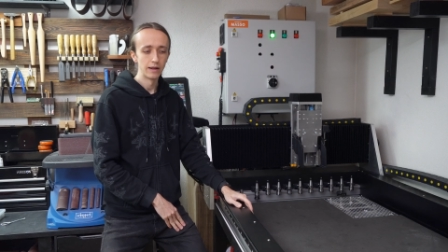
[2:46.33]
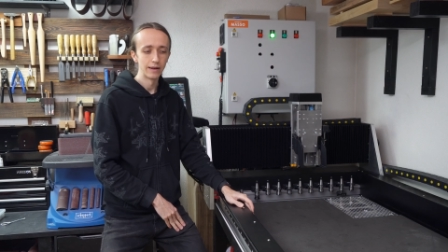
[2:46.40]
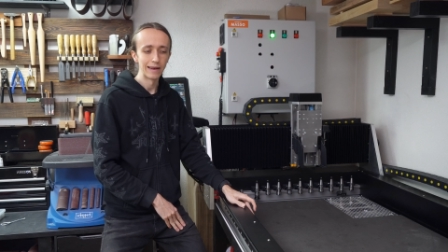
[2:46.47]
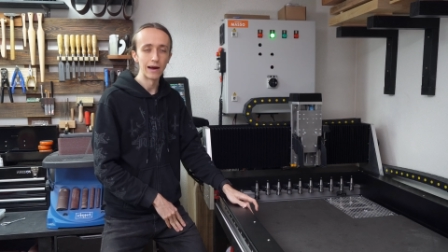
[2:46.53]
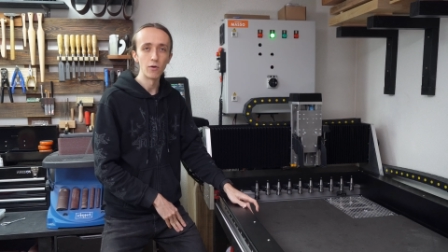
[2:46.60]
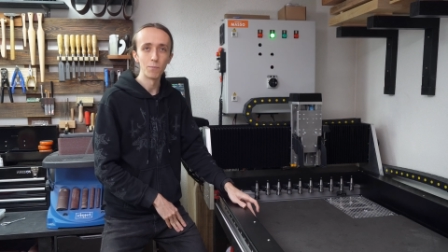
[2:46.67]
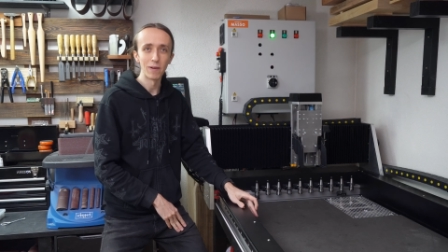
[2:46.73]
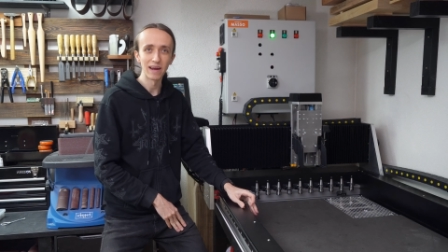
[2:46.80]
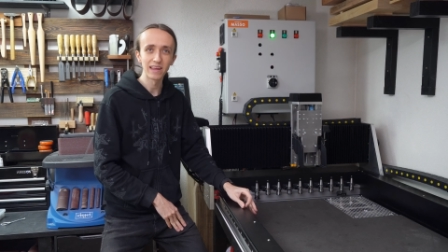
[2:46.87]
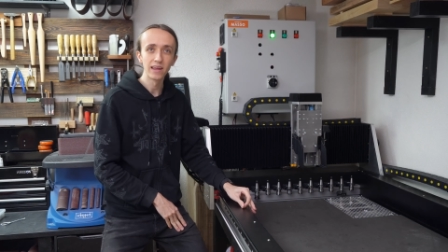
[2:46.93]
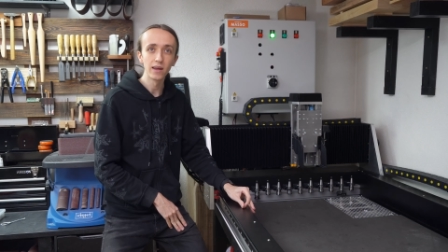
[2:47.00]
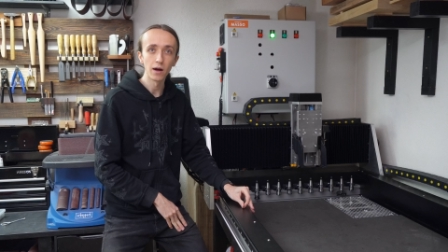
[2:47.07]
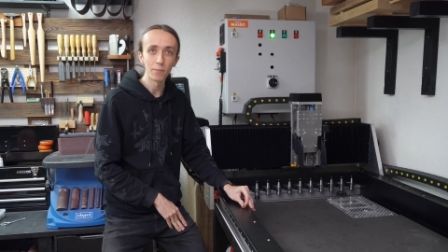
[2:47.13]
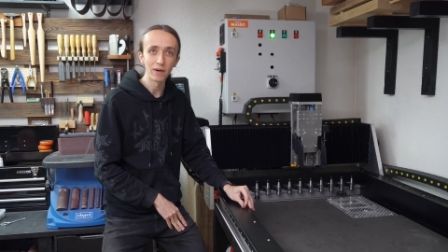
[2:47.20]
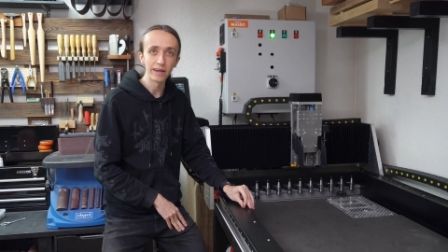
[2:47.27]
Now
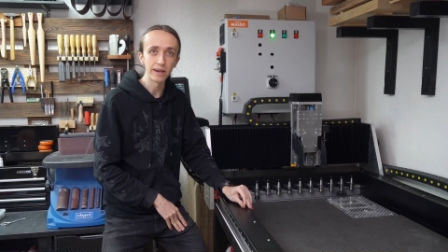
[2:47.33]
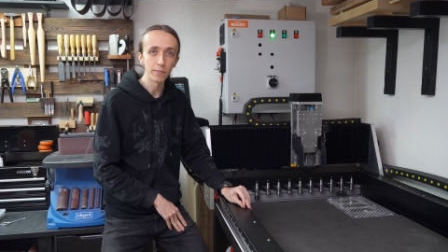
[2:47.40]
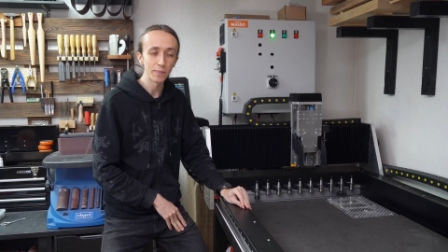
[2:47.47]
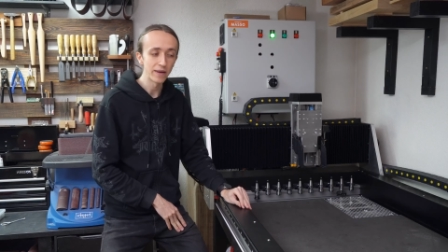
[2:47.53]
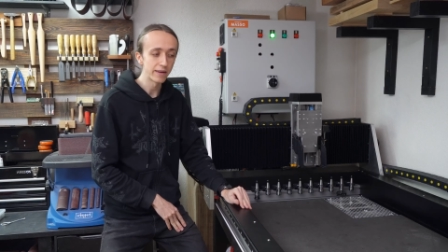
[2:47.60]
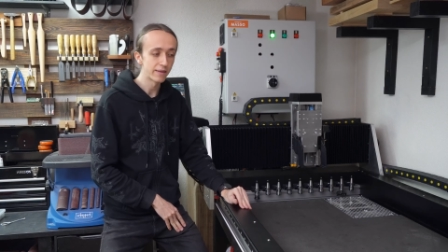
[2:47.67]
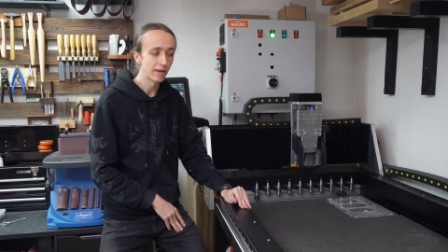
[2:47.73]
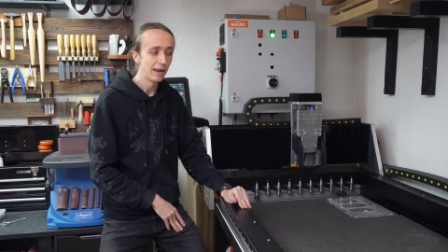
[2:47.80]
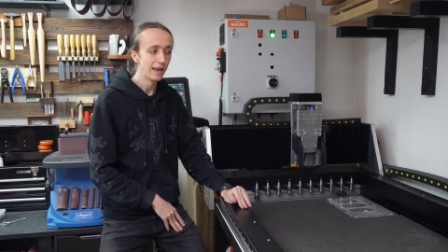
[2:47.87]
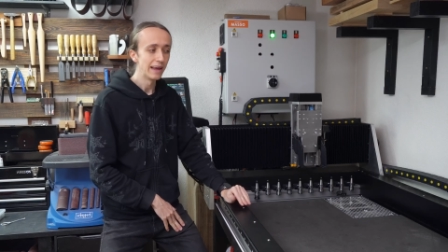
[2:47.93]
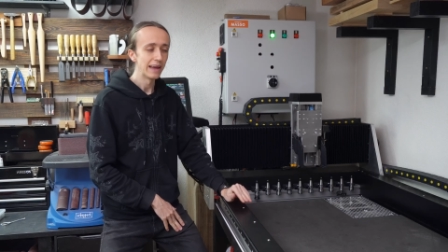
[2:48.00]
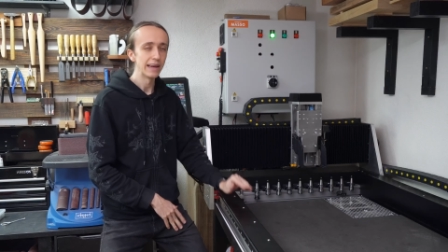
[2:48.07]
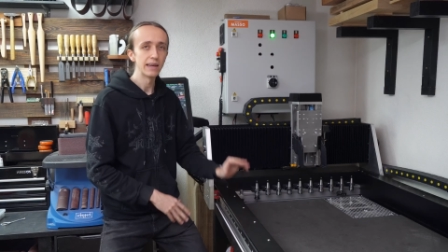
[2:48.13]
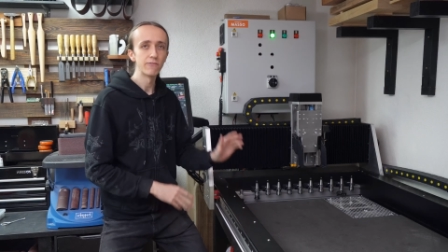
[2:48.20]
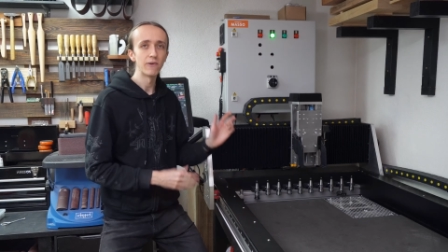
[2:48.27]
backing up a little bit,
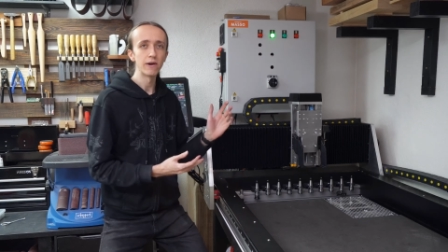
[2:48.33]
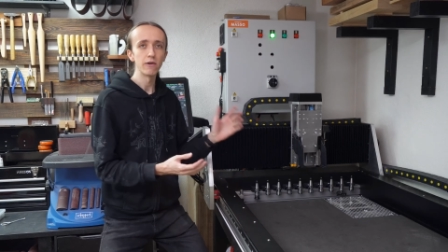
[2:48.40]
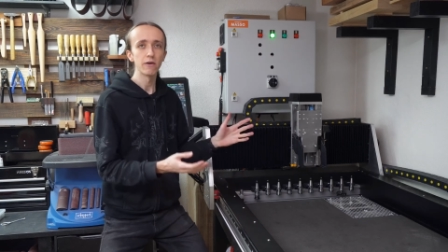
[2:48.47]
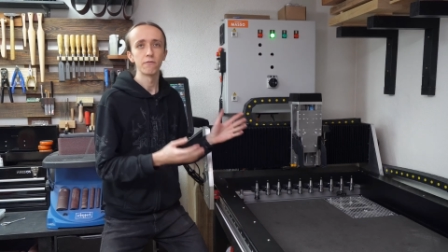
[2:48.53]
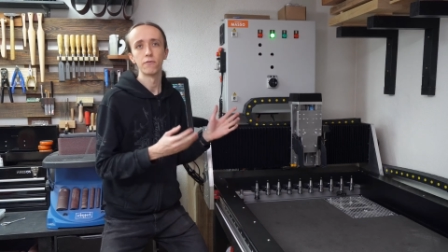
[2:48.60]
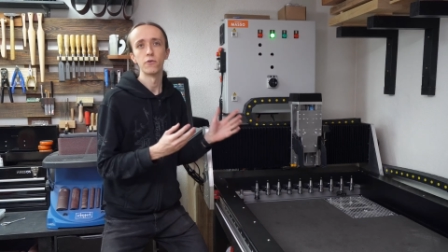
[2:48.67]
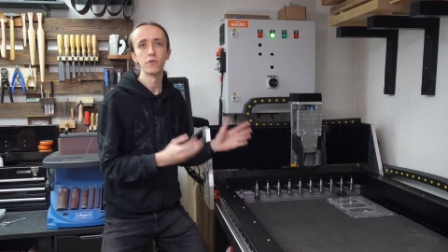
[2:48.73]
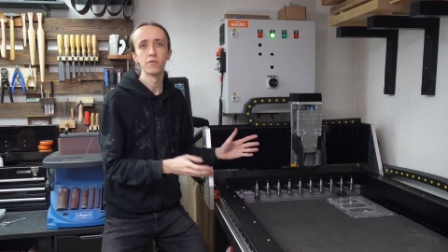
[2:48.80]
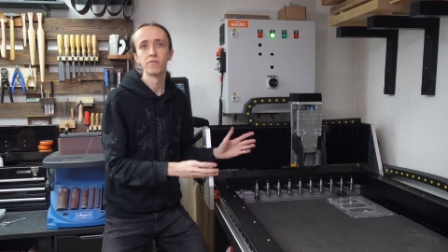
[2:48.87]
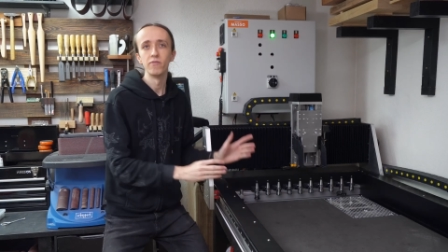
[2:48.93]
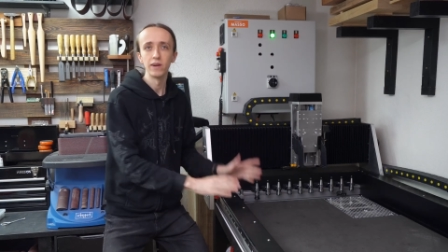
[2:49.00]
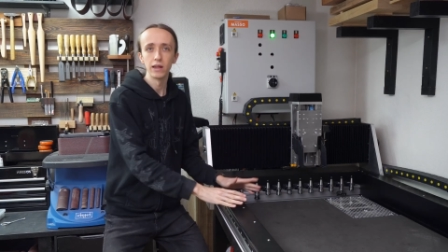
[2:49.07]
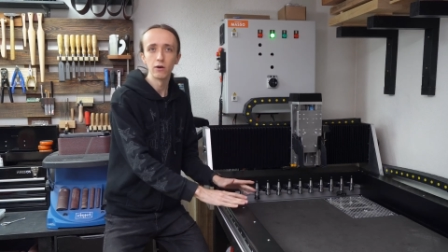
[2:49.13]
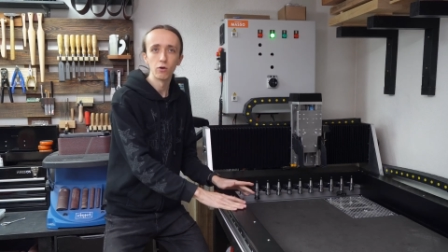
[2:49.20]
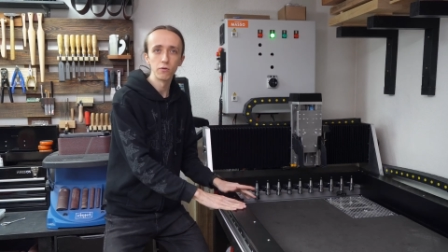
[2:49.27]
in the very first
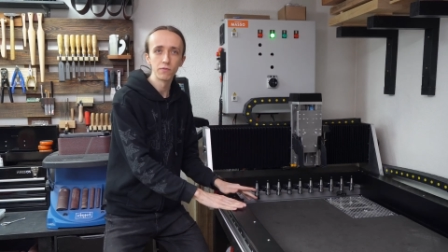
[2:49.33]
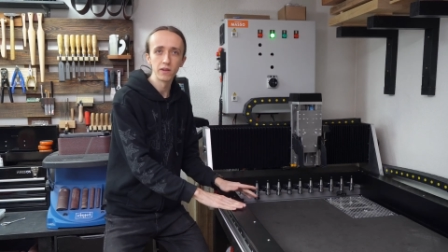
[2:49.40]
video of